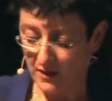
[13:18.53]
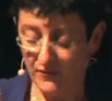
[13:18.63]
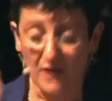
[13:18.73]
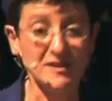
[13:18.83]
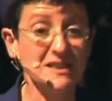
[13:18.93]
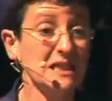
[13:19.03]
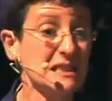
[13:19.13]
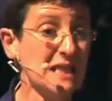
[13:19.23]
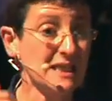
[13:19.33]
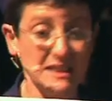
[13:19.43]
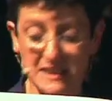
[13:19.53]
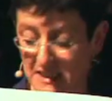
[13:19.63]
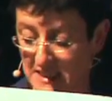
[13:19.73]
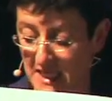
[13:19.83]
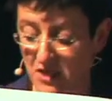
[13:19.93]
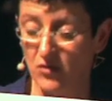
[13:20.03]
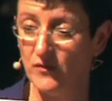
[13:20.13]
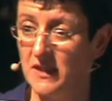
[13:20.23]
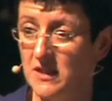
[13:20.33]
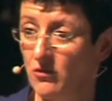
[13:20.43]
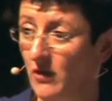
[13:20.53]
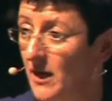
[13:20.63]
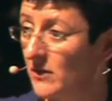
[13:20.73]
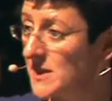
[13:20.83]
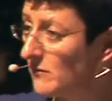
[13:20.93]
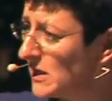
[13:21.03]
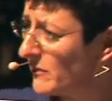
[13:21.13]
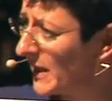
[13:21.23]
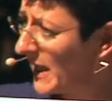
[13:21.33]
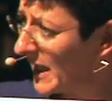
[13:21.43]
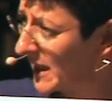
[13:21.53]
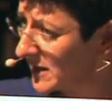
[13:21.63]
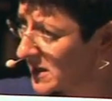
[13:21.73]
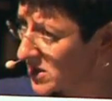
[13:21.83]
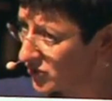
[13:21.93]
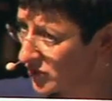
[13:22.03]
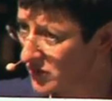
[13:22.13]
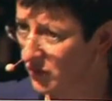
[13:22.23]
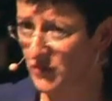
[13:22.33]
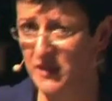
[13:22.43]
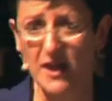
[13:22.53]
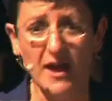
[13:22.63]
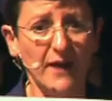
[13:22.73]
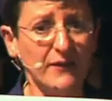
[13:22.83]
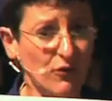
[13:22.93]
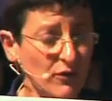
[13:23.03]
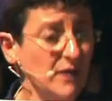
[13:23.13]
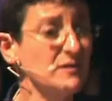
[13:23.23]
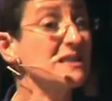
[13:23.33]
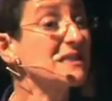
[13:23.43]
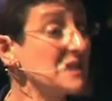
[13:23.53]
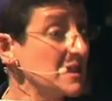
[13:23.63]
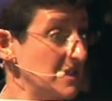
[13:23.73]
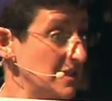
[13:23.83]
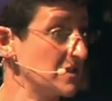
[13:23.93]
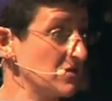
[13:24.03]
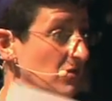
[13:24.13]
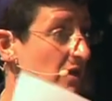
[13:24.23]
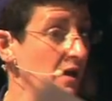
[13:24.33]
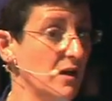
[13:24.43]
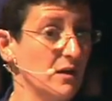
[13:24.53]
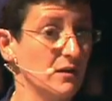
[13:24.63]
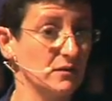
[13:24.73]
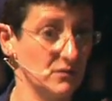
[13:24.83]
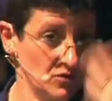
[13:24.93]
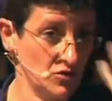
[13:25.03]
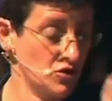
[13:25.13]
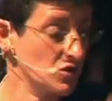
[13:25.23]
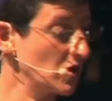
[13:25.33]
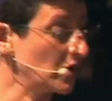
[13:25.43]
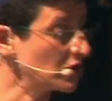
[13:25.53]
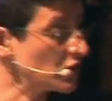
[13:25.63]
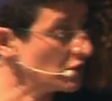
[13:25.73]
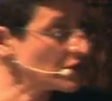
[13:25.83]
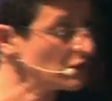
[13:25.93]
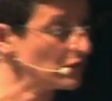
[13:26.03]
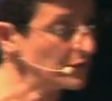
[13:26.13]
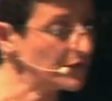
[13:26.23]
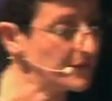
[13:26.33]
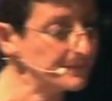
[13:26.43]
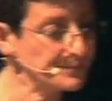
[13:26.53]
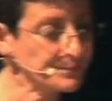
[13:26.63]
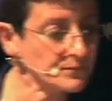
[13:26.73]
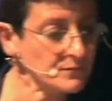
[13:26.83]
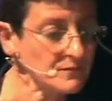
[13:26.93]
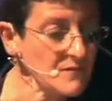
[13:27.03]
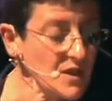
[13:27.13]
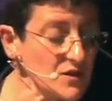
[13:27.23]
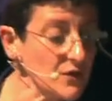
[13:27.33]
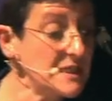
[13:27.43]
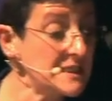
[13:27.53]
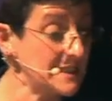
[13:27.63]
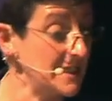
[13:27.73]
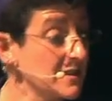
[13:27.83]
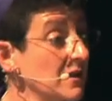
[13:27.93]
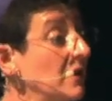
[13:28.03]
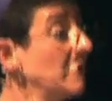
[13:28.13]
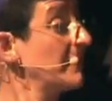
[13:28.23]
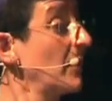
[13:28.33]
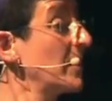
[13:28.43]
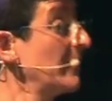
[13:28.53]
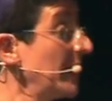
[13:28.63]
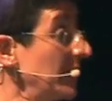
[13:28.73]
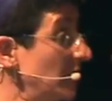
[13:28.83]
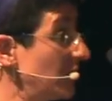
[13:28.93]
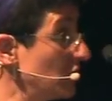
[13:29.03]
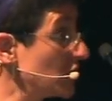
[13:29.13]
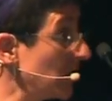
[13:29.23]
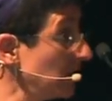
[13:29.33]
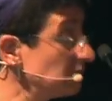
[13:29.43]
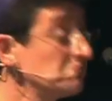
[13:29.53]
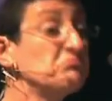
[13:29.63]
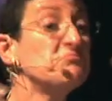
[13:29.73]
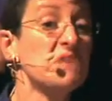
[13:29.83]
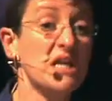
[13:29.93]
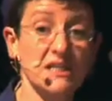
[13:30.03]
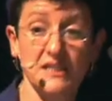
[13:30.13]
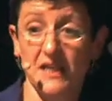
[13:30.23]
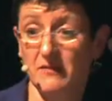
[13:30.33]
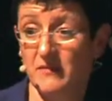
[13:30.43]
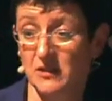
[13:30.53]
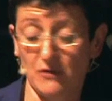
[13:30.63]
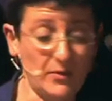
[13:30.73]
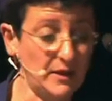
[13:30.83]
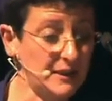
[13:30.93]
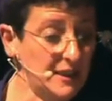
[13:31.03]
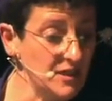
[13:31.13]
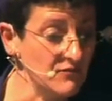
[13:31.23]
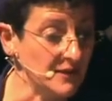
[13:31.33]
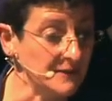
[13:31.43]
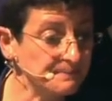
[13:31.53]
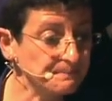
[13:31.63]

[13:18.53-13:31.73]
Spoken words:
there are six letters that take on these crowns. They're written by hand, these Torah scrolls, and the crowns still exist on our Torah scrolls. So he said, there'll be a man in the future, his name is Rabbi Akiva,